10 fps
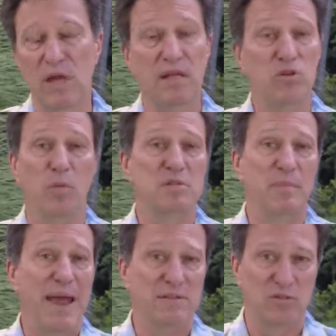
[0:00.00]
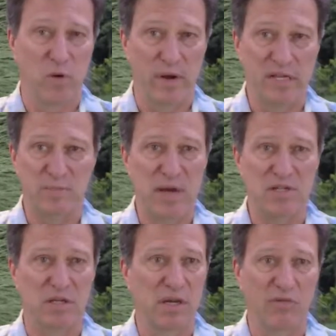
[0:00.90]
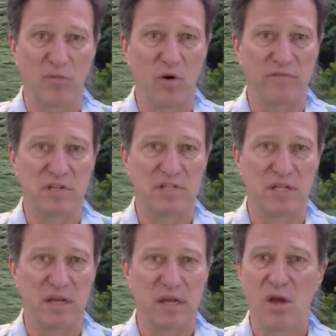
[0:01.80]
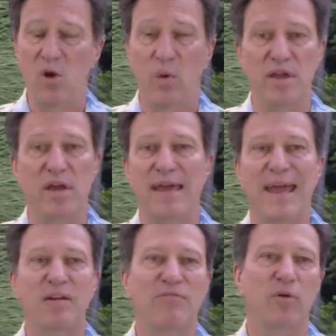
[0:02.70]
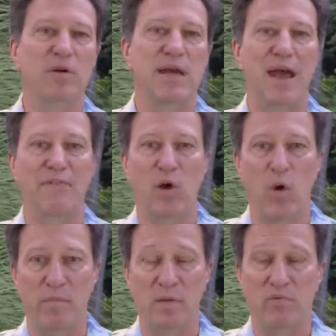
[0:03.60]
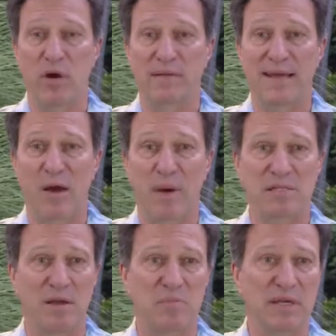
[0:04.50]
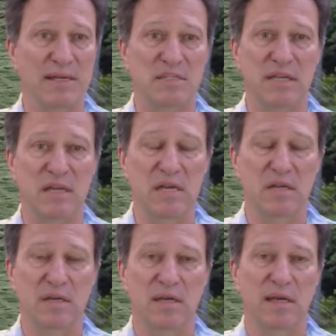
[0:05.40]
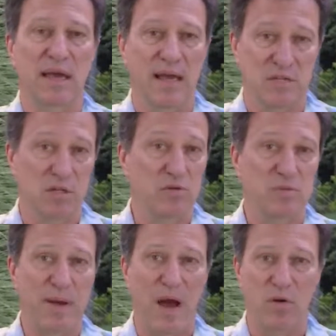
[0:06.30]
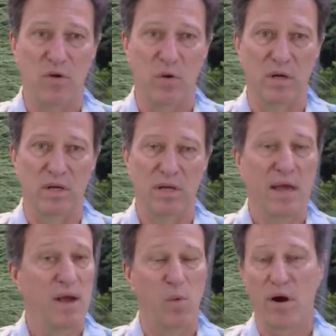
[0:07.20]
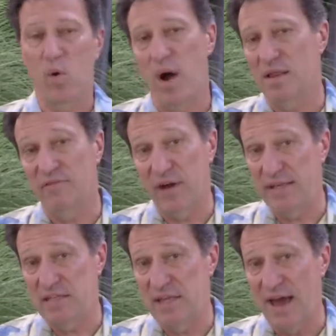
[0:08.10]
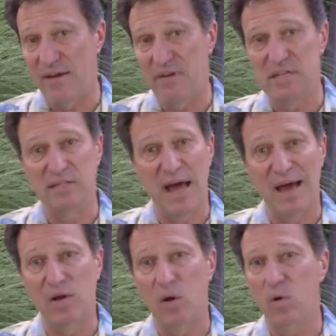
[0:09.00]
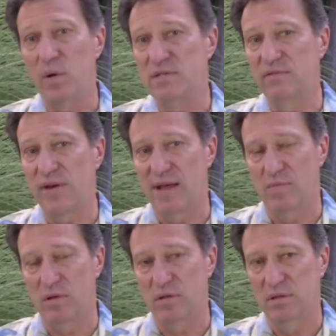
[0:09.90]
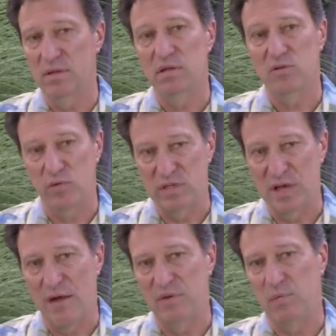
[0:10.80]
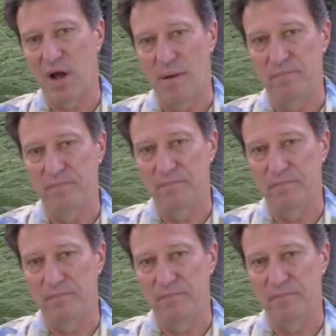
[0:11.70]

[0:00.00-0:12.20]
It's almost mandatory, especially in a remote facility where you can't afford to have equipment brought down by something as silly as a loose power cord, and where qualified staff is not always available to resolve the problem.